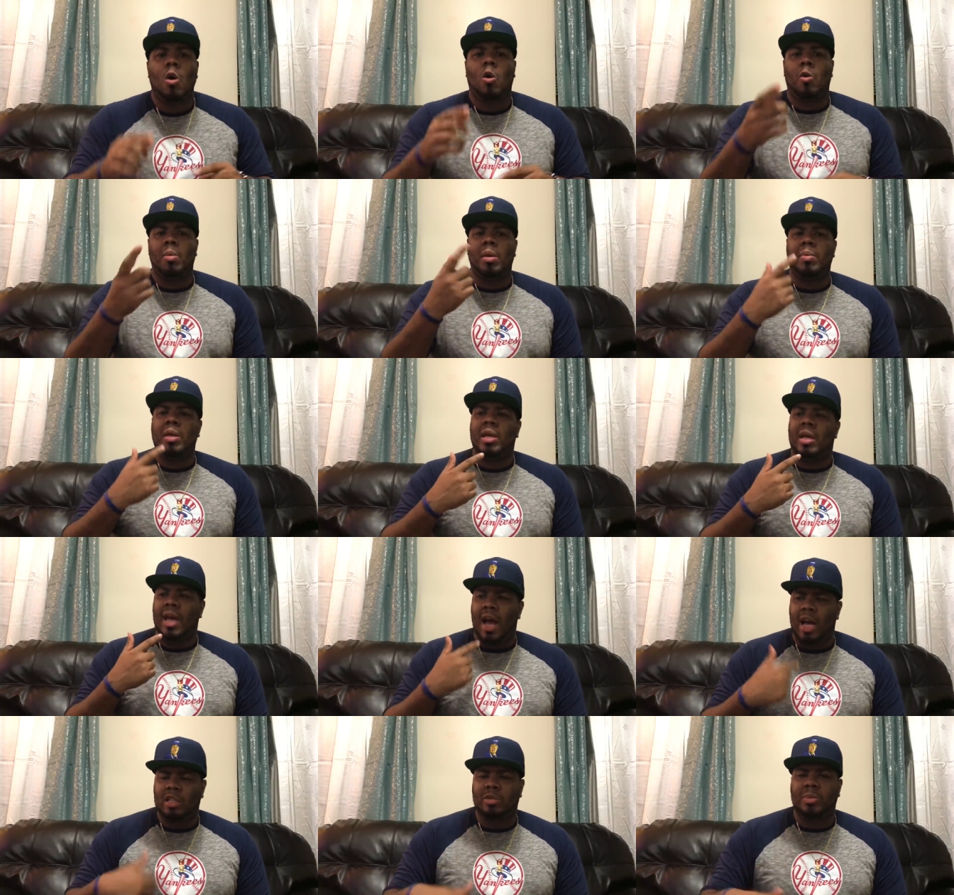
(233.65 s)
or maybe
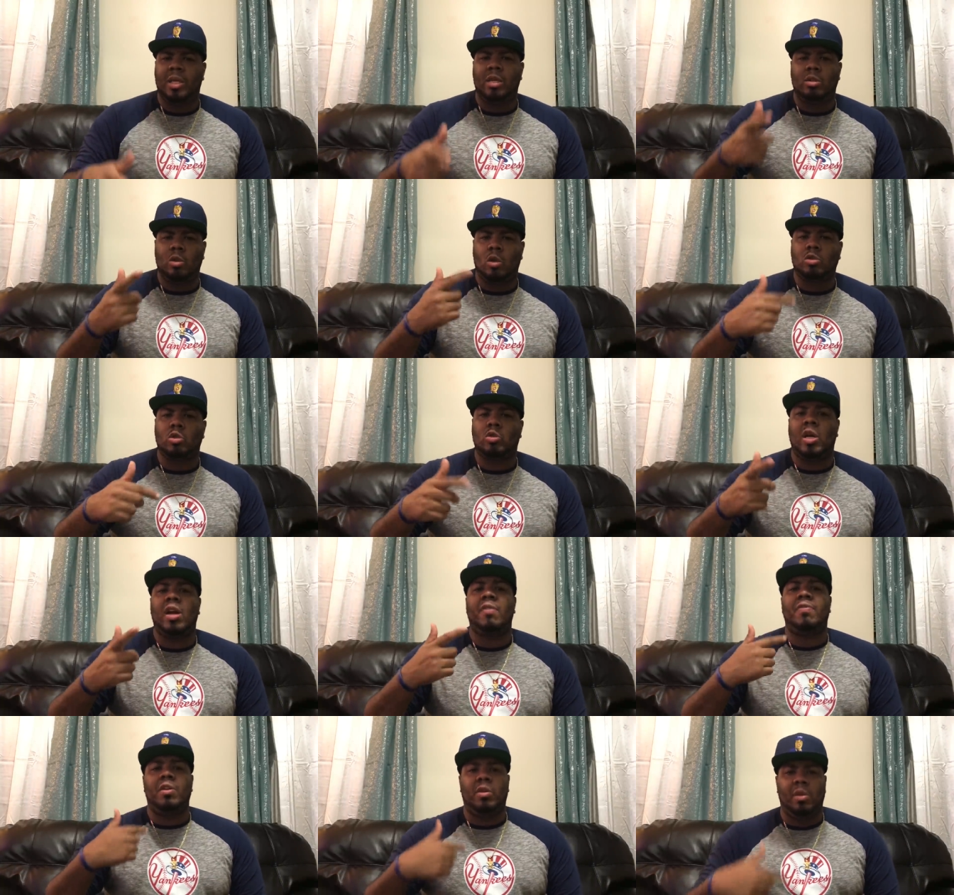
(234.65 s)
Cashman is also trying
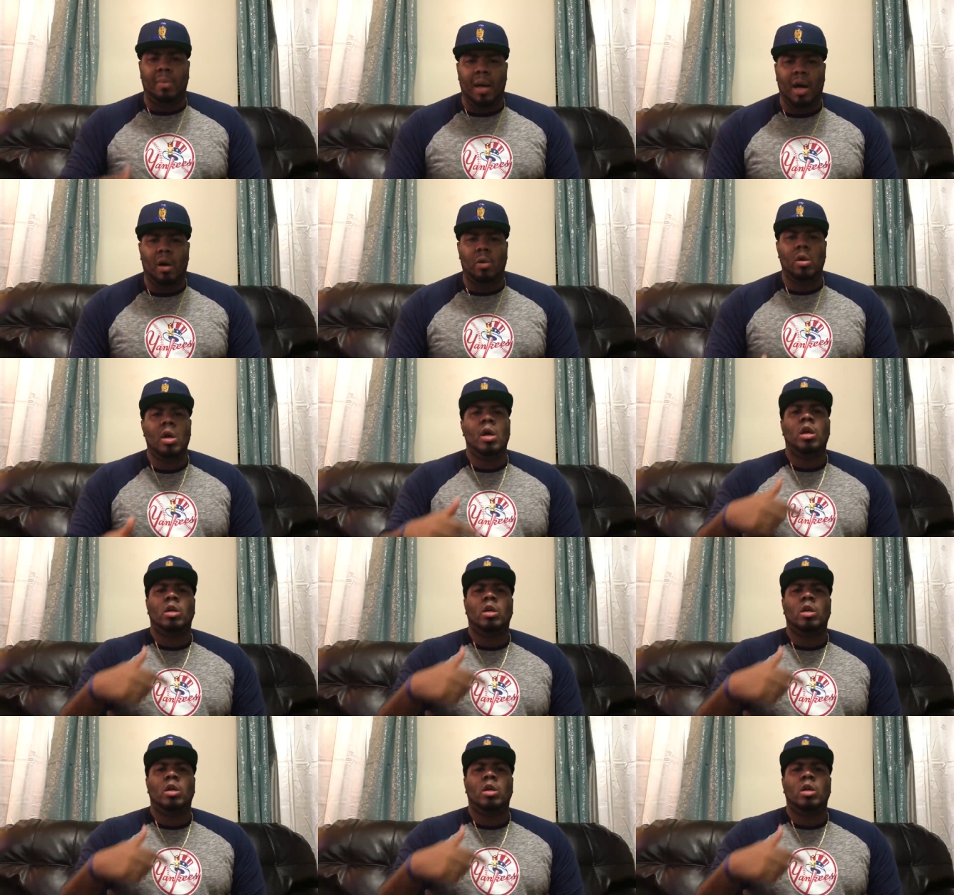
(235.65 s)
to feel them out,